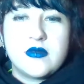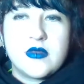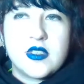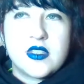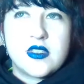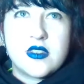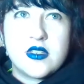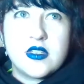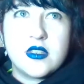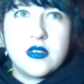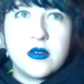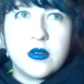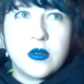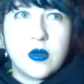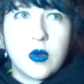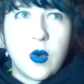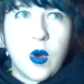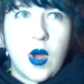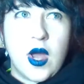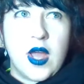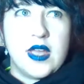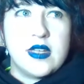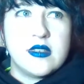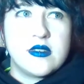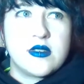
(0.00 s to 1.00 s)
still
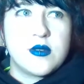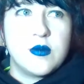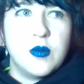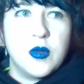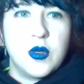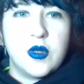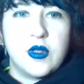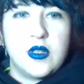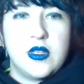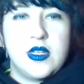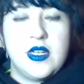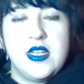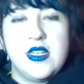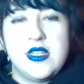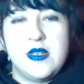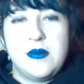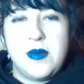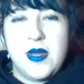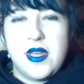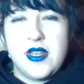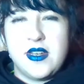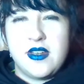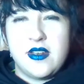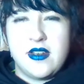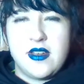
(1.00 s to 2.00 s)
quite small and
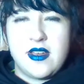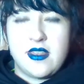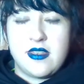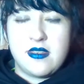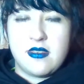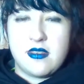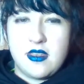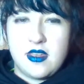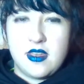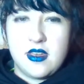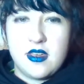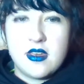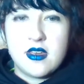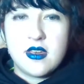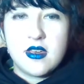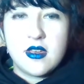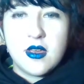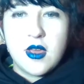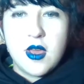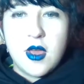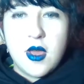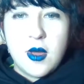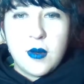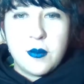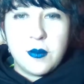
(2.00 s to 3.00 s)
independent, I think,
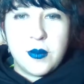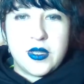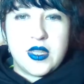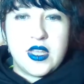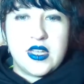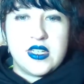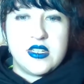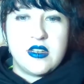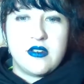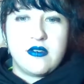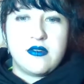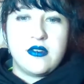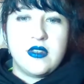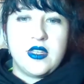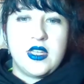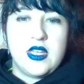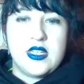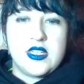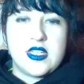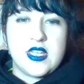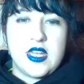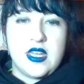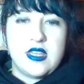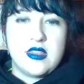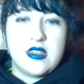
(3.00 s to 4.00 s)
but they definitely
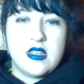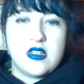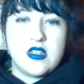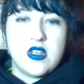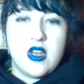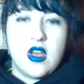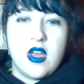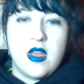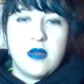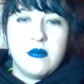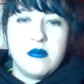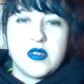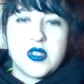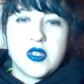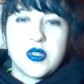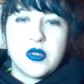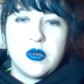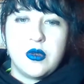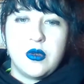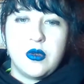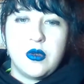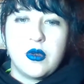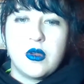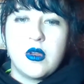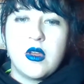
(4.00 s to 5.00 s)
take the time
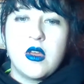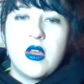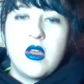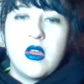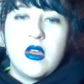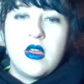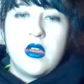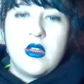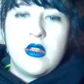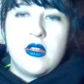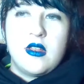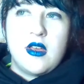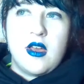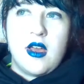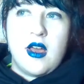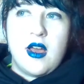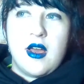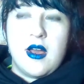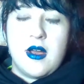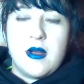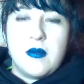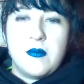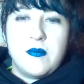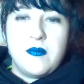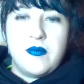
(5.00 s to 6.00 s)
to
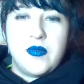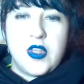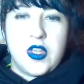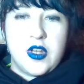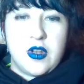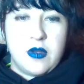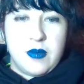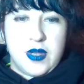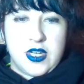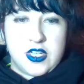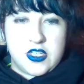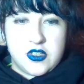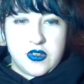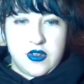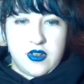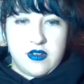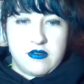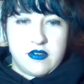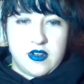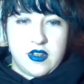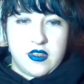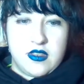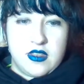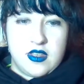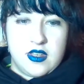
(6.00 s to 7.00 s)
you know, make sure
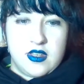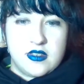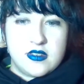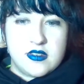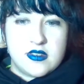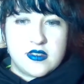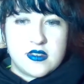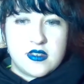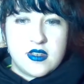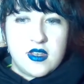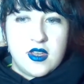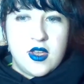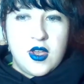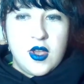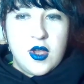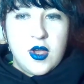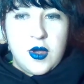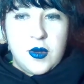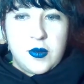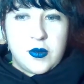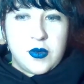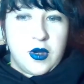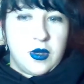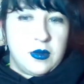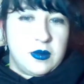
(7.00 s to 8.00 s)
everything's
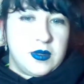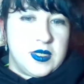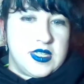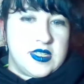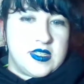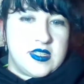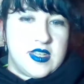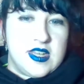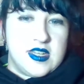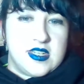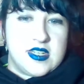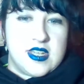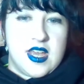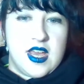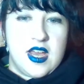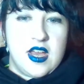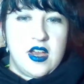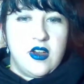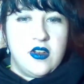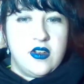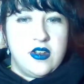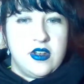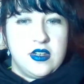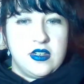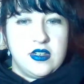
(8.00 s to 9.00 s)
properly sent
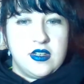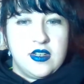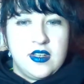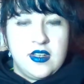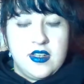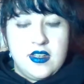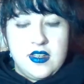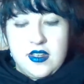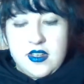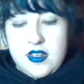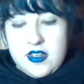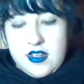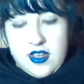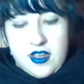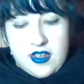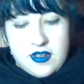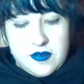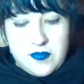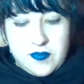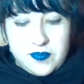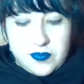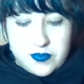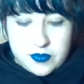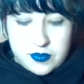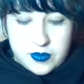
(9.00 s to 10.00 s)
out, and yeah.
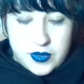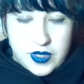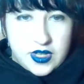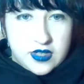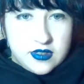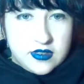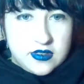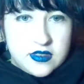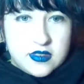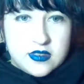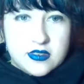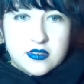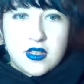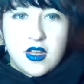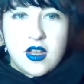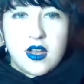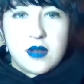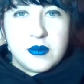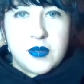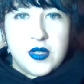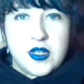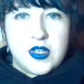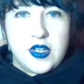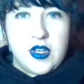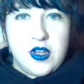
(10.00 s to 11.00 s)
But
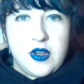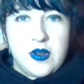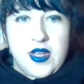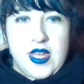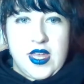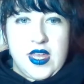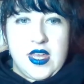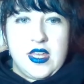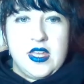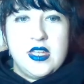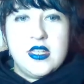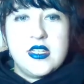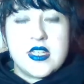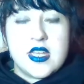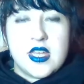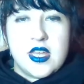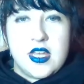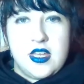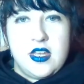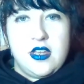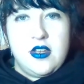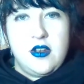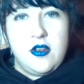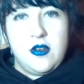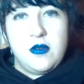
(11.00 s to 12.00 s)
I'm gonna go ahead
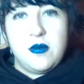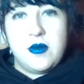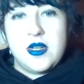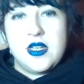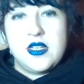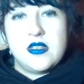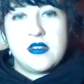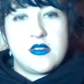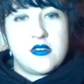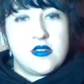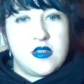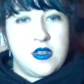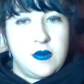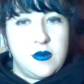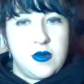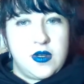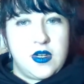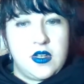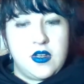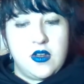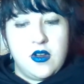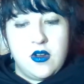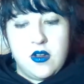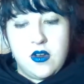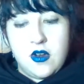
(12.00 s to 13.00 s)
and open it and see what I
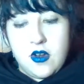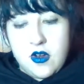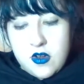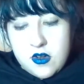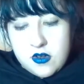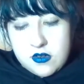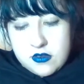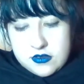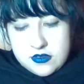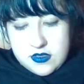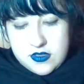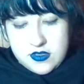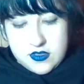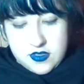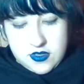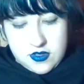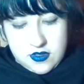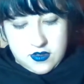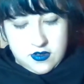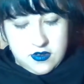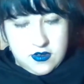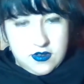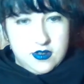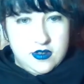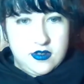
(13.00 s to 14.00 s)
got.
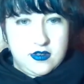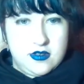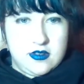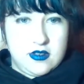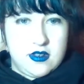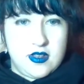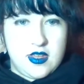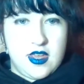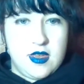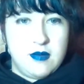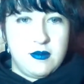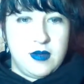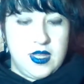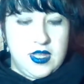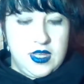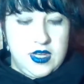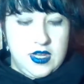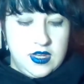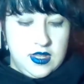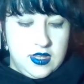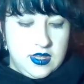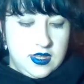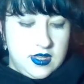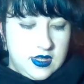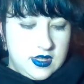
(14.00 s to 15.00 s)
So came in
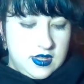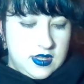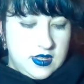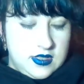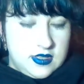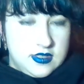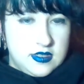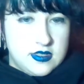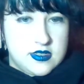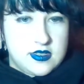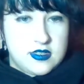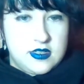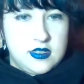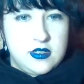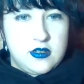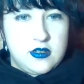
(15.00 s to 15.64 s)
this